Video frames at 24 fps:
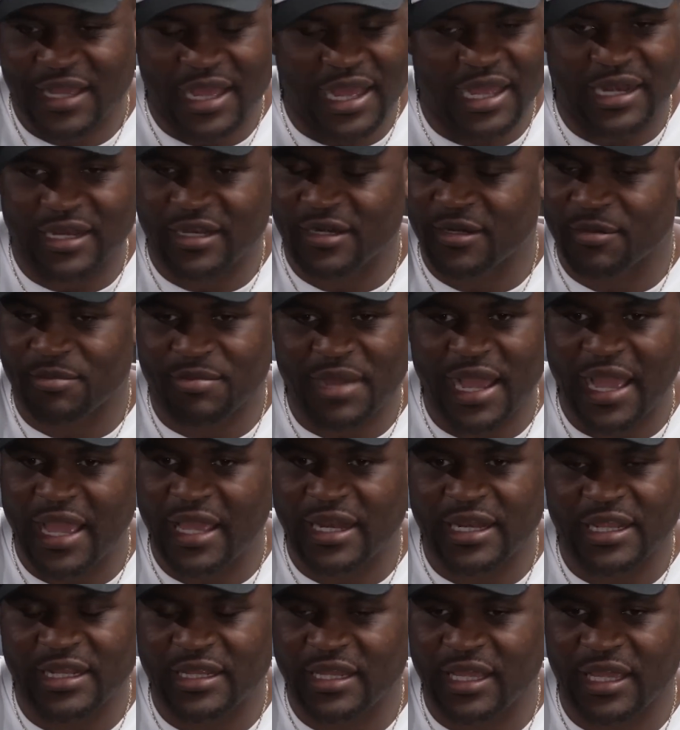I didn't buy
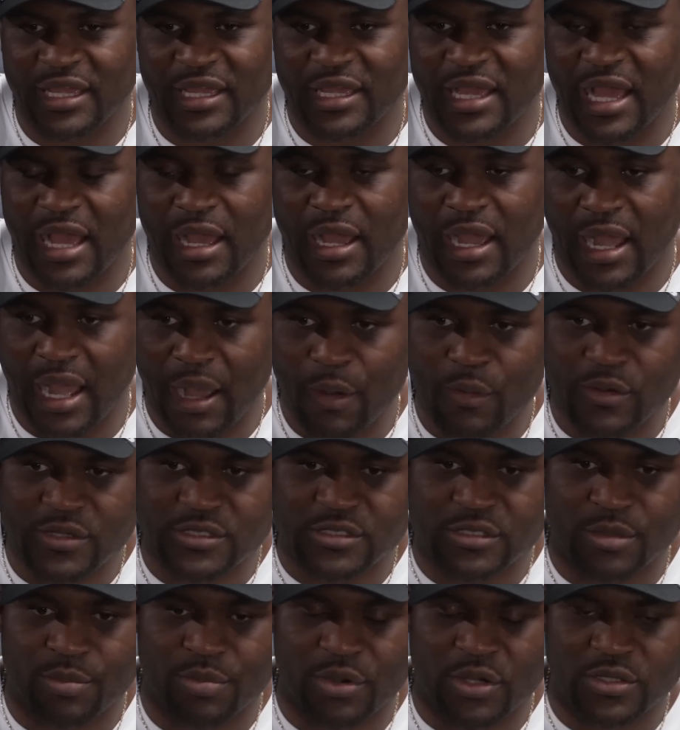anything. I, I was
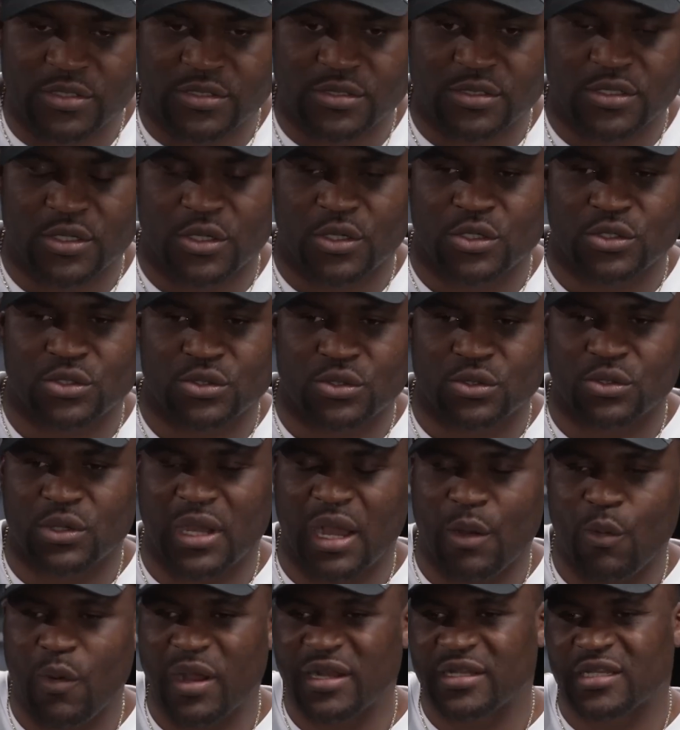supposed to.
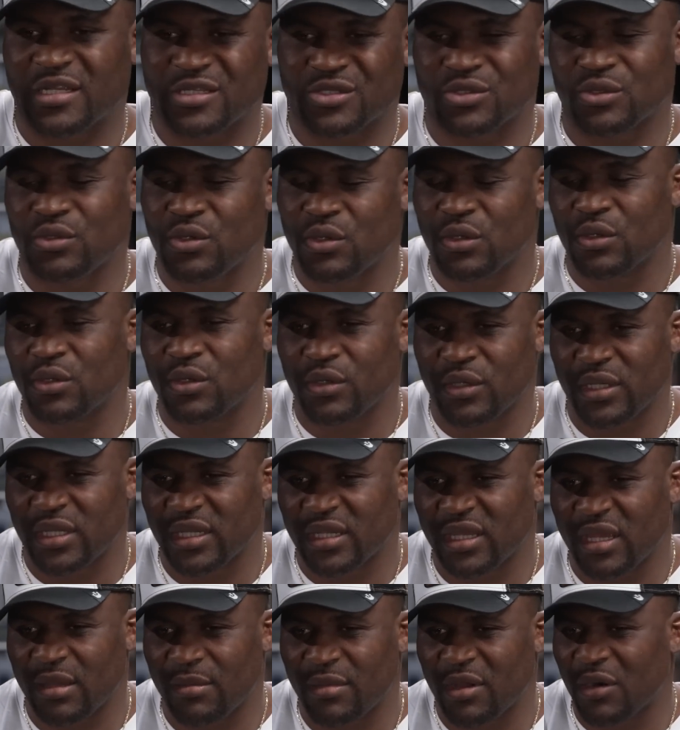I wanted to go in
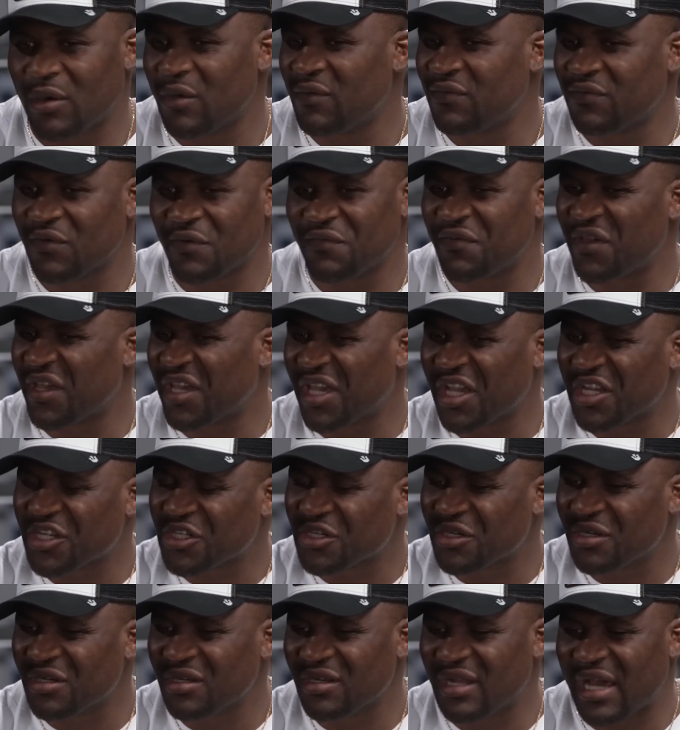Cameroon for
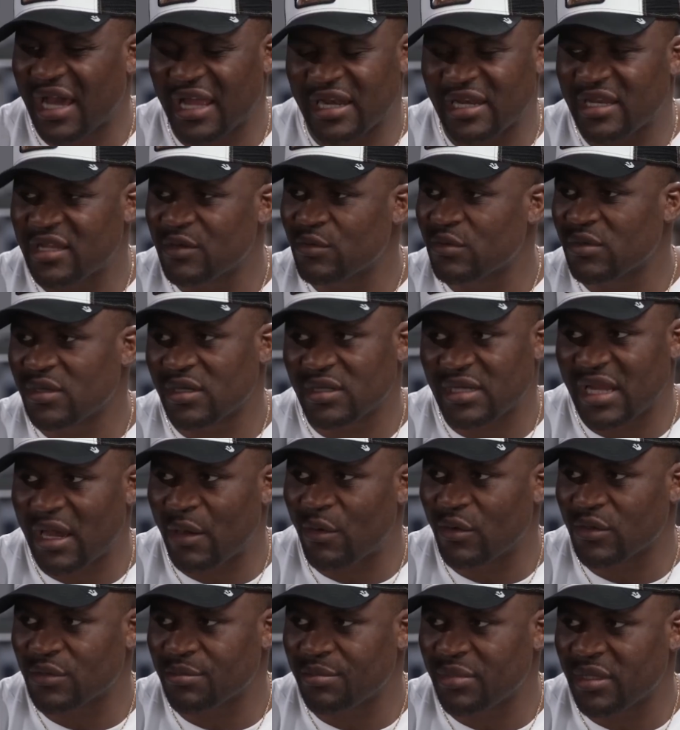vacation, and they, that
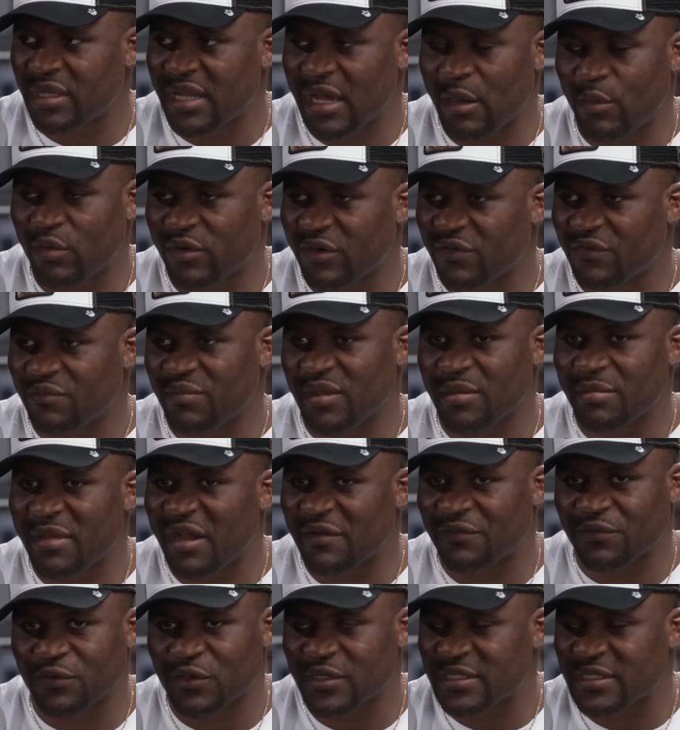would be, that would have been
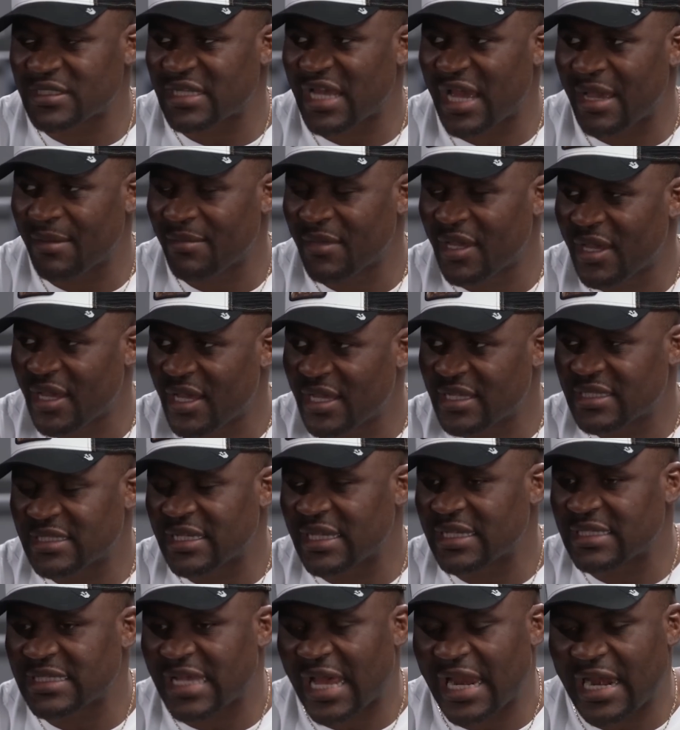my first time
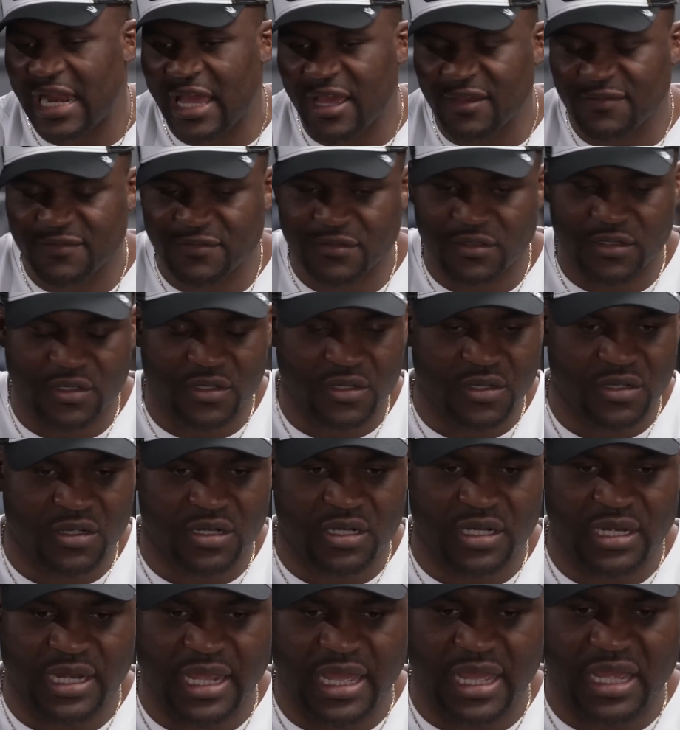since I left.
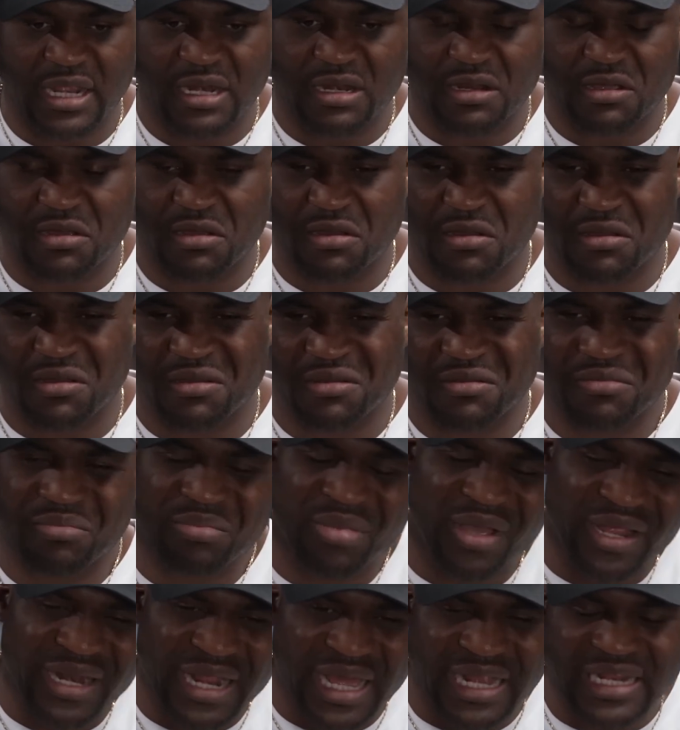Then, uh,
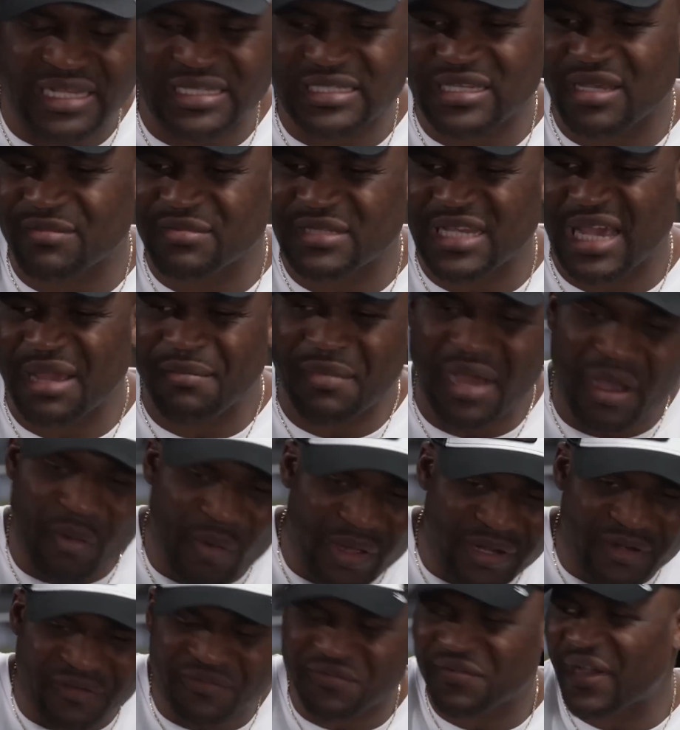but at the same time, I
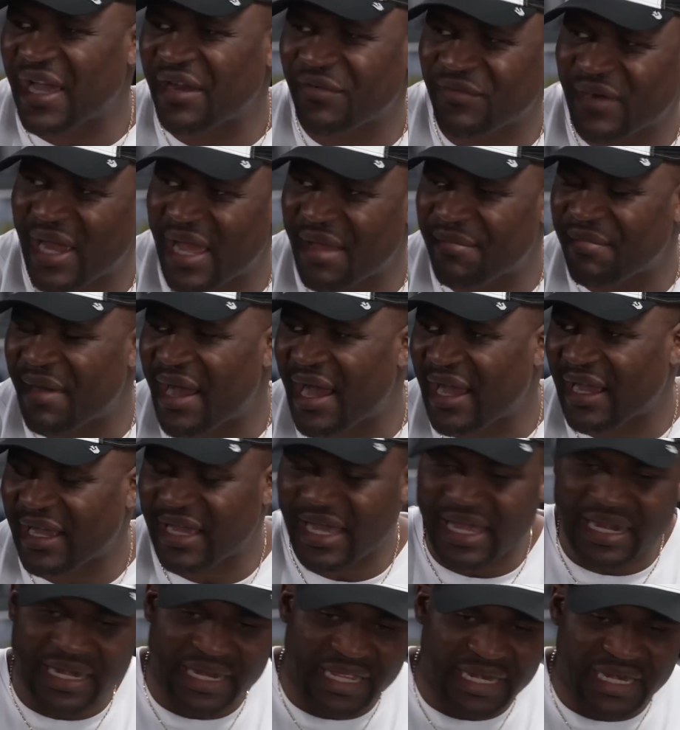want to fight right back,
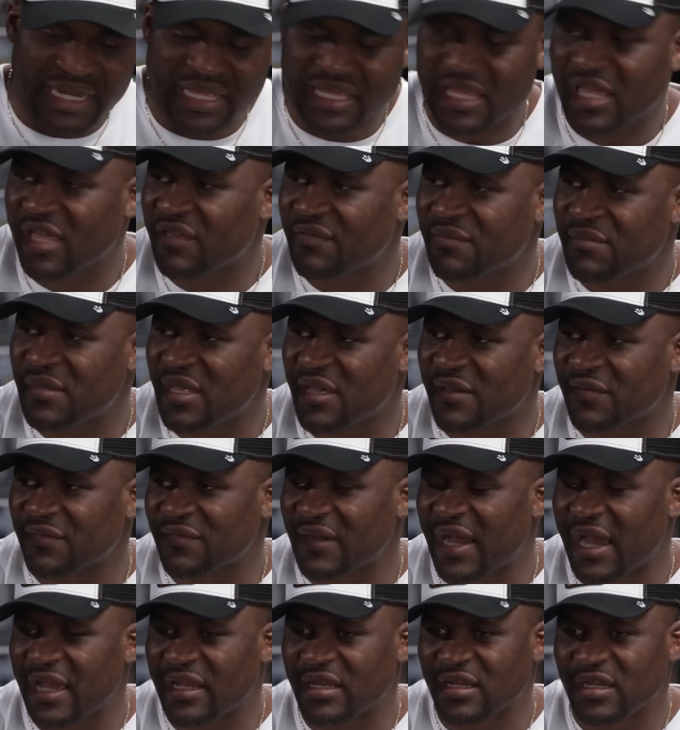and then they gave me a
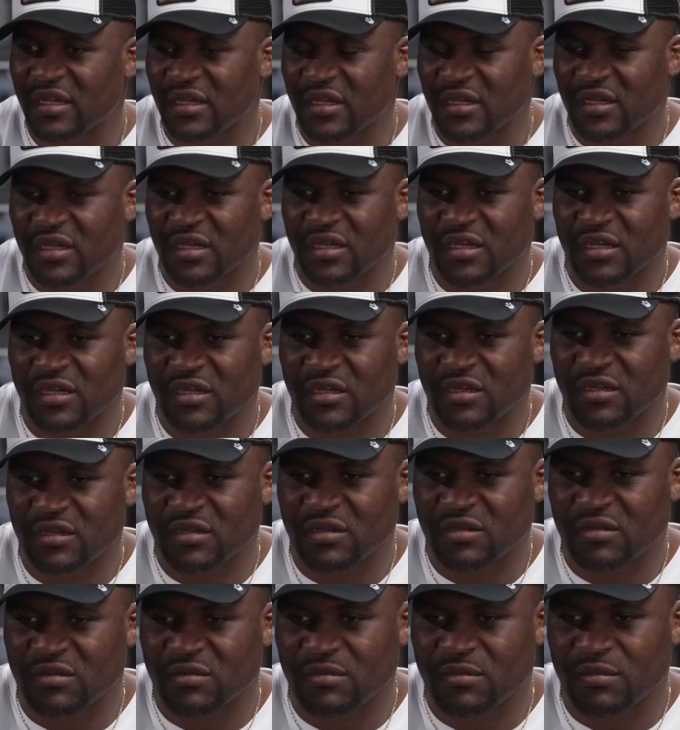fight.
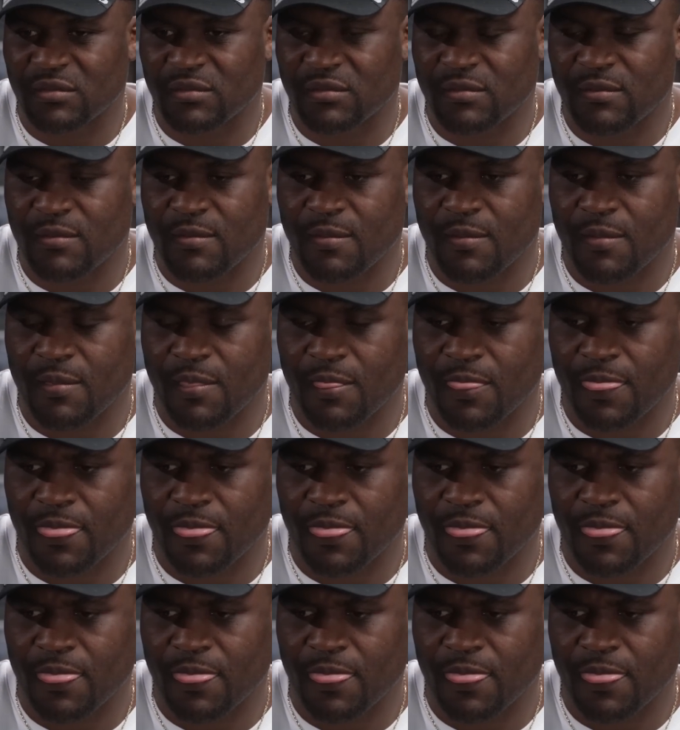Um,